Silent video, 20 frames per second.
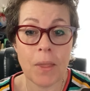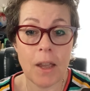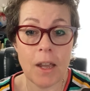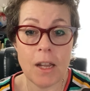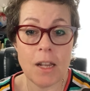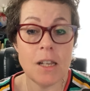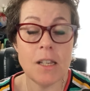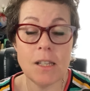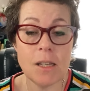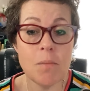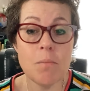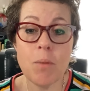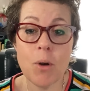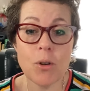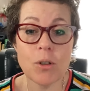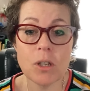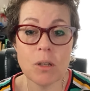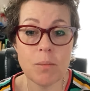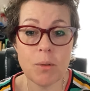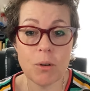it is
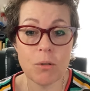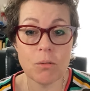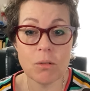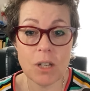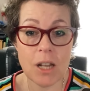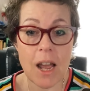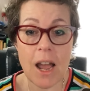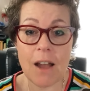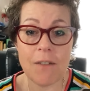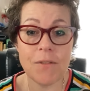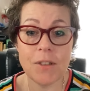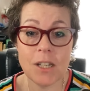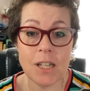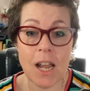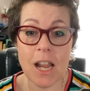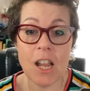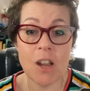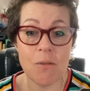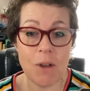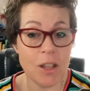impossible to have the
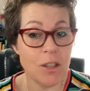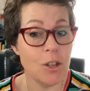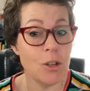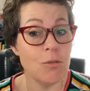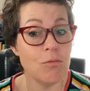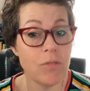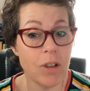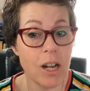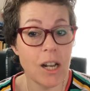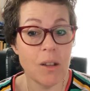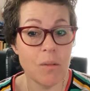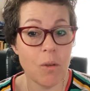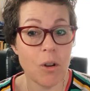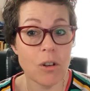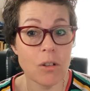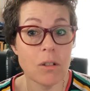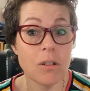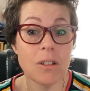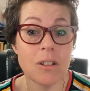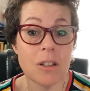takeaway that you really
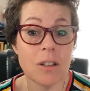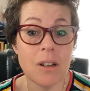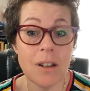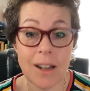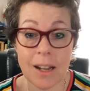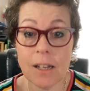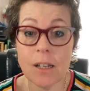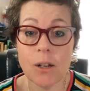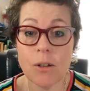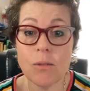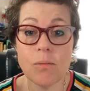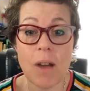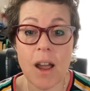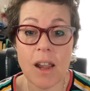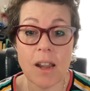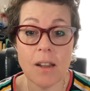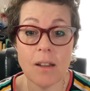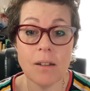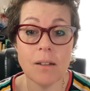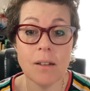want and lose
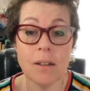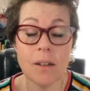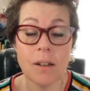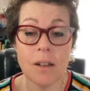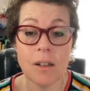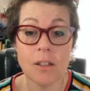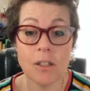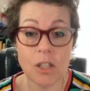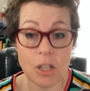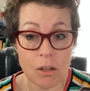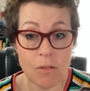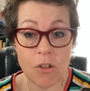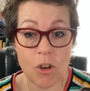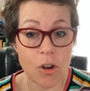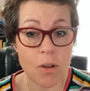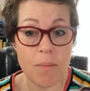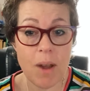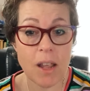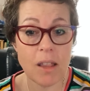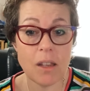weight. So you've
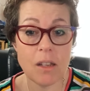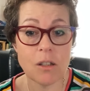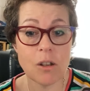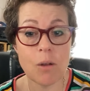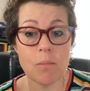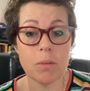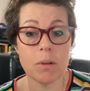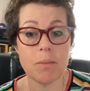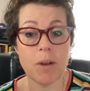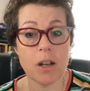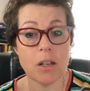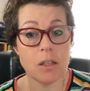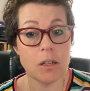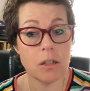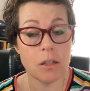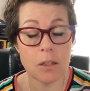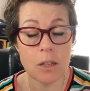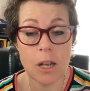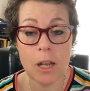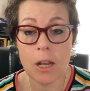got to make these
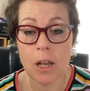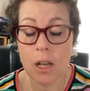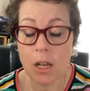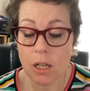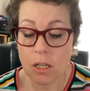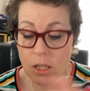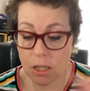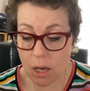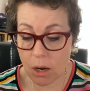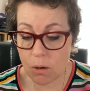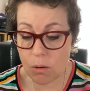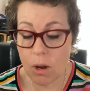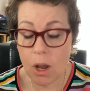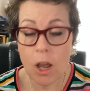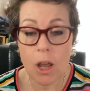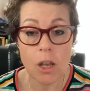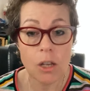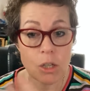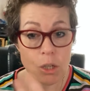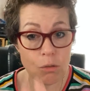compromises. So
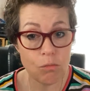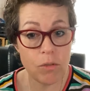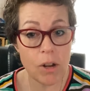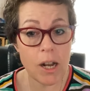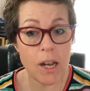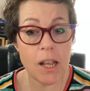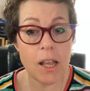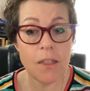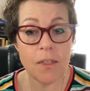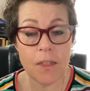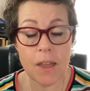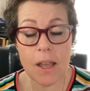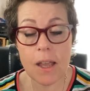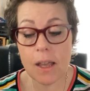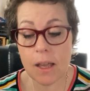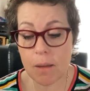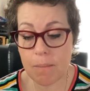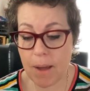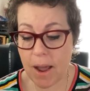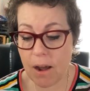really
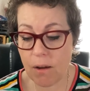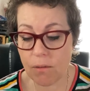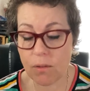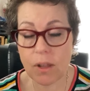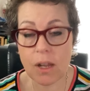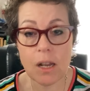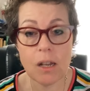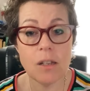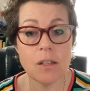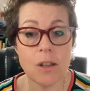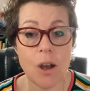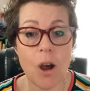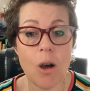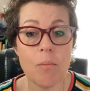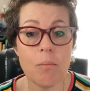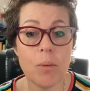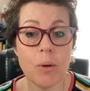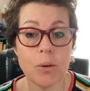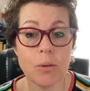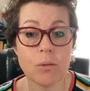think about the
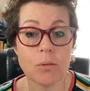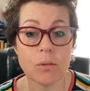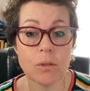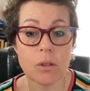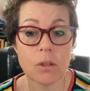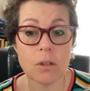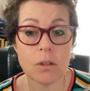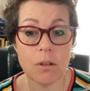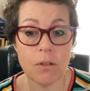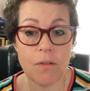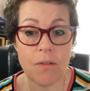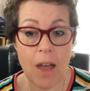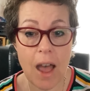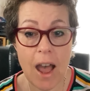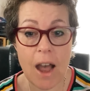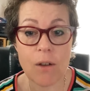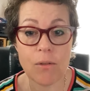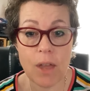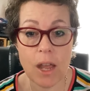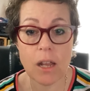examples of
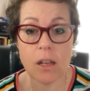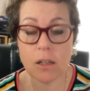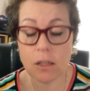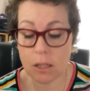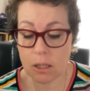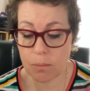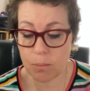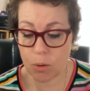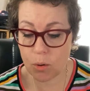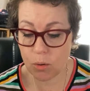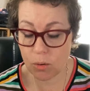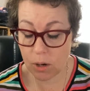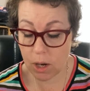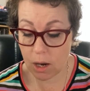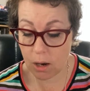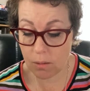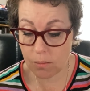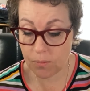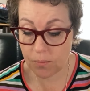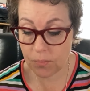how they can support
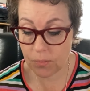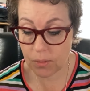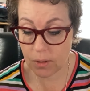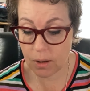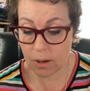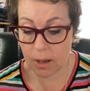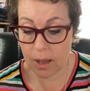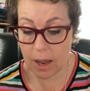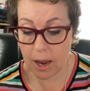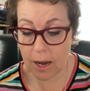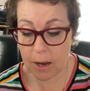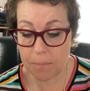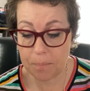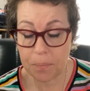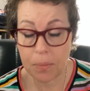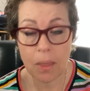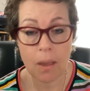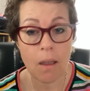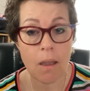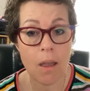you. Okay.
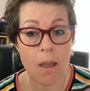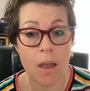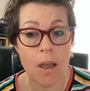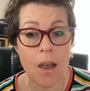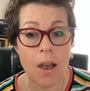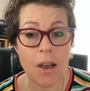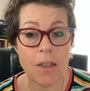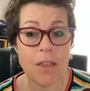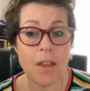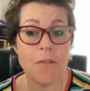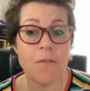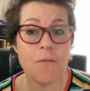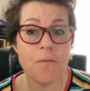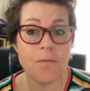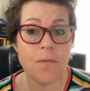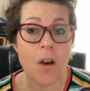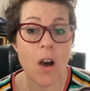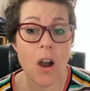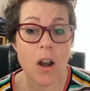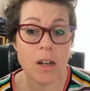And then
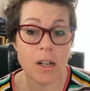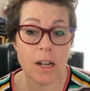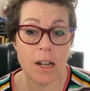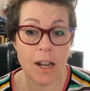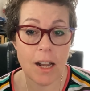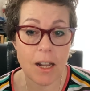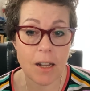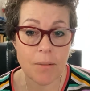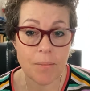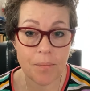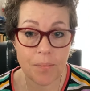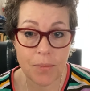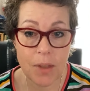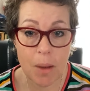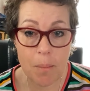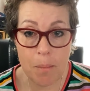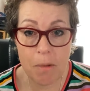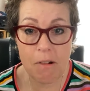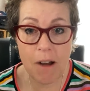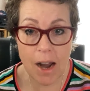finally,
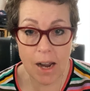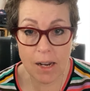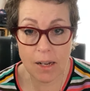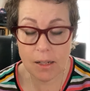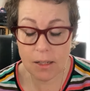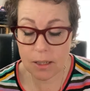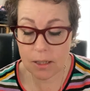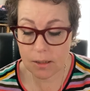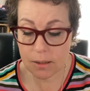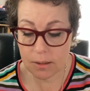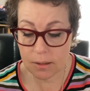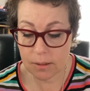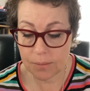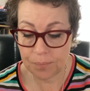number 8,